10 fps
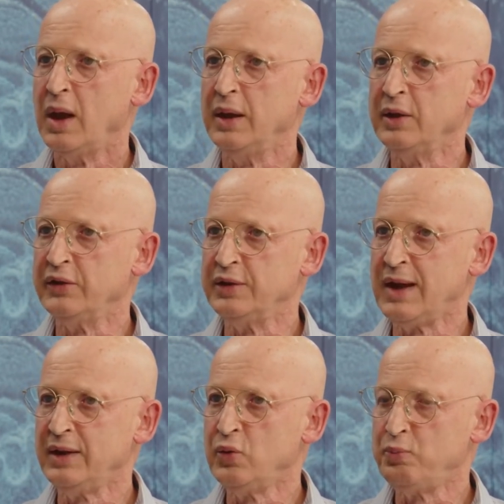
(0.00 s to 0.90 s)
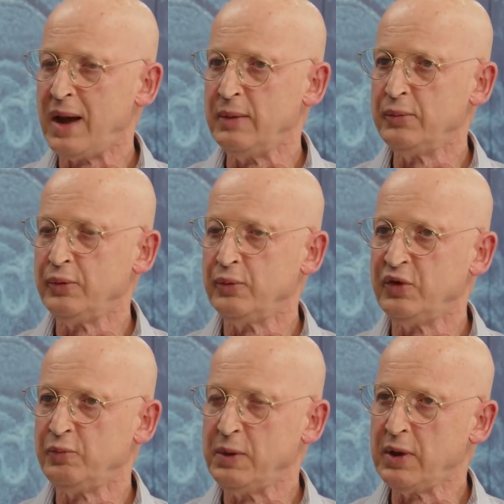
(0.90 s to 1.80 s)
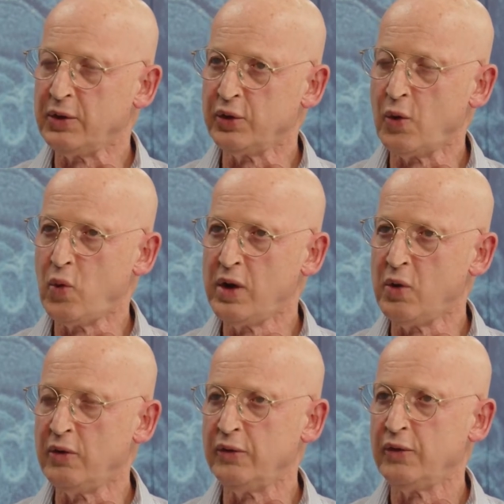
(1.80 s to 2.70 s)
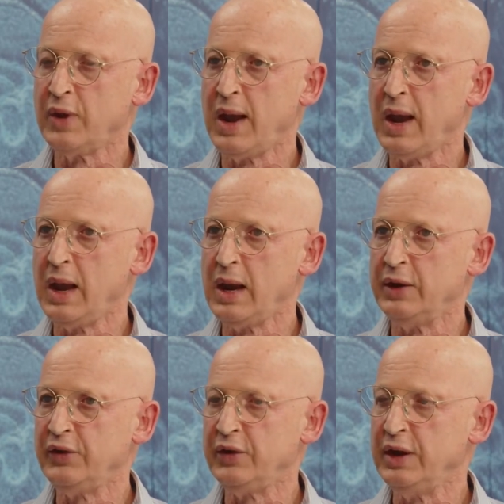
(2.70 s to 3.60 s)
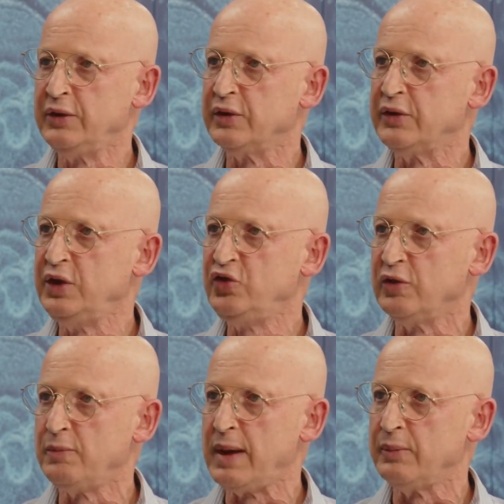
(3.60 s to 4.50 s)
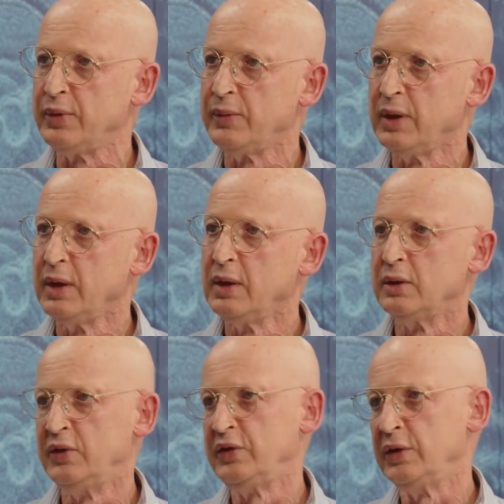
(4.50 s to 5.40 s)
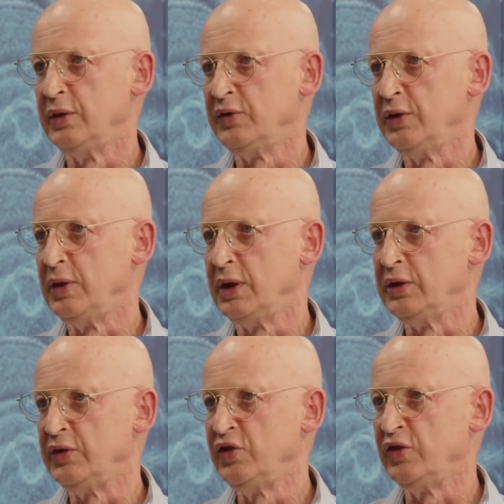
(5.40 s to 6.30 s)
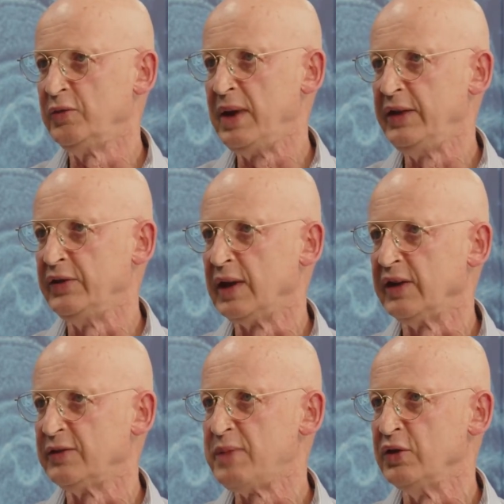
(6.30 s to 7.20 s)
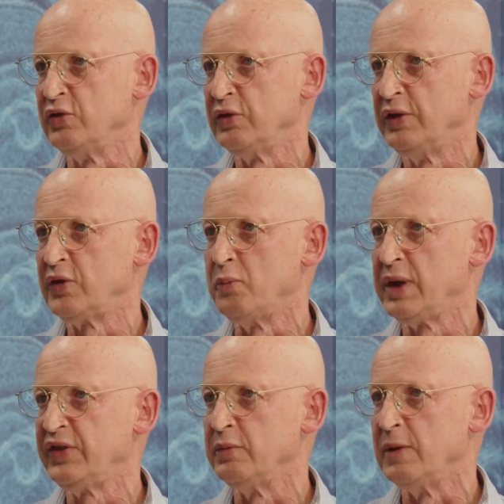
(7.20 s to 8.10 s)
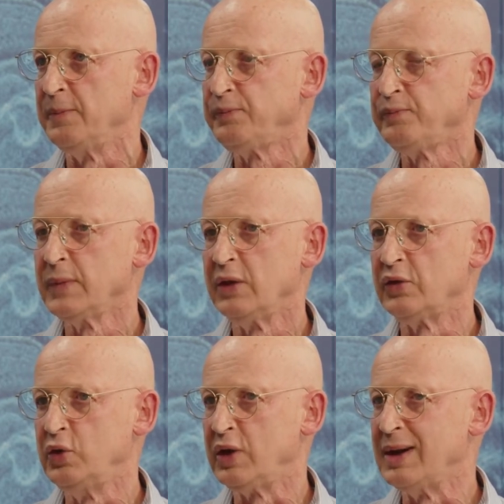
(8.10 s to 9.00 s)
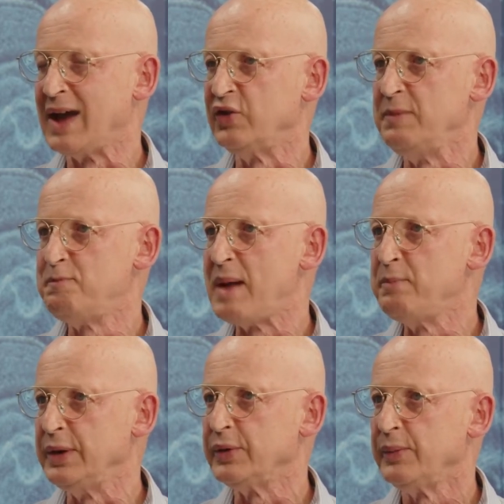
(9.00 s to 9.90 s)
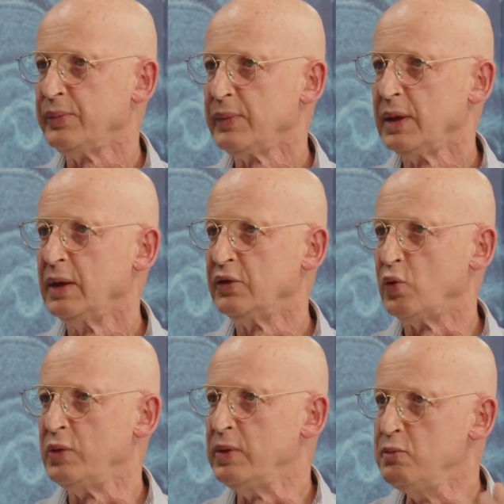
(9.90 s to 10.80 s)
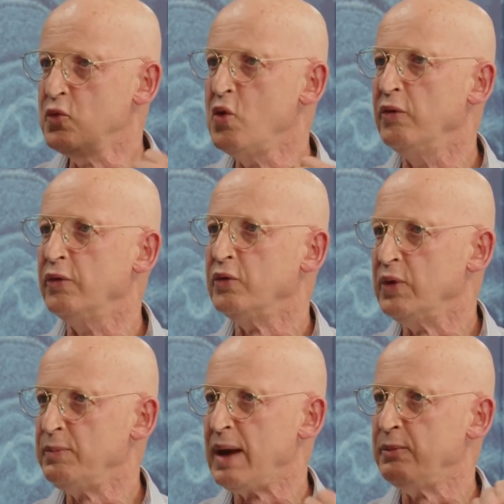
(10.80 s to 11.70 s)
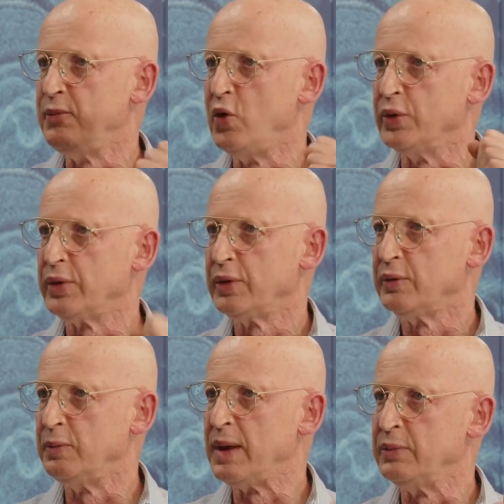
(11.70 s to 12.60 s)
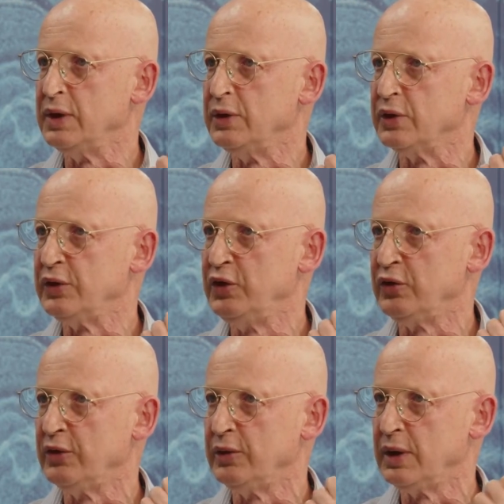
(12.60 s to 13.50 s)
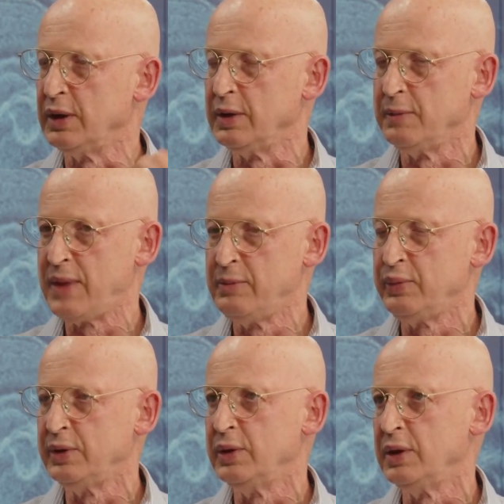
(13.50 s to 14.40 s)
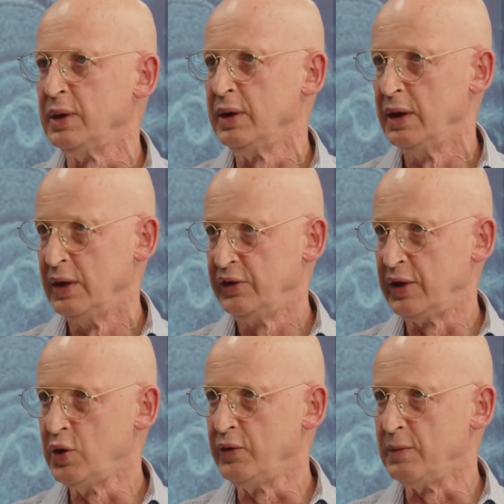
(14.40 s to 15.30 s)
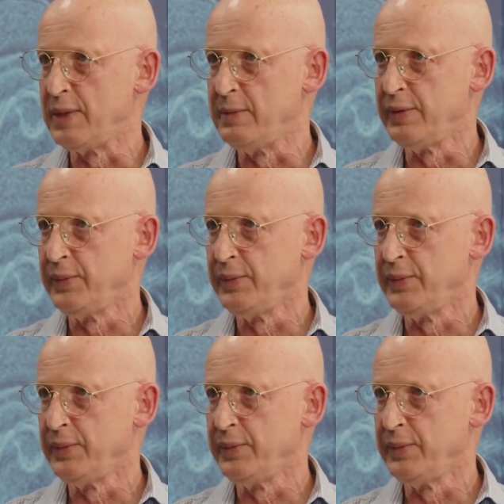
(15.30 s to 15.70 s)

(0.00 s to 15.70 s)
And there's another pump which people are not aware of, and it's the interstitial pump. It's the interstitial space is like a sponge. It's compressible. So you can actually pump it. So when we move, we pump both. We pump the interstitial pump and the synovial pump.